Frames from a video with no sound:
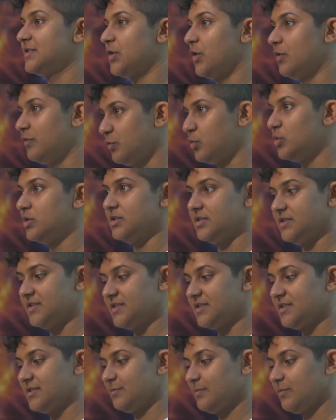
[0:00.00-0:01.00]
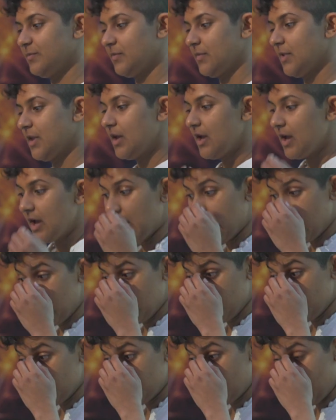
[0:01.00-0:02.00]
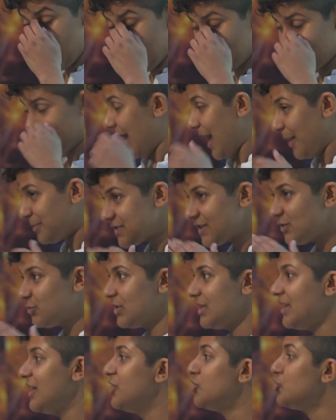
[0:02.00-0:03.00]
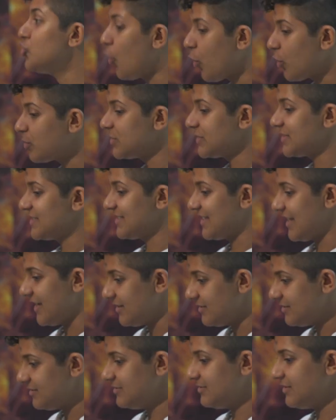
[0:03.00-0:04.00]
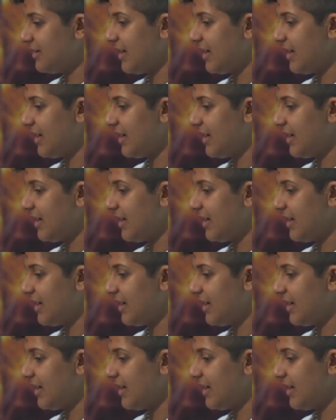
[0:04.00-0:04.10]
of words. Absolutely enormous scale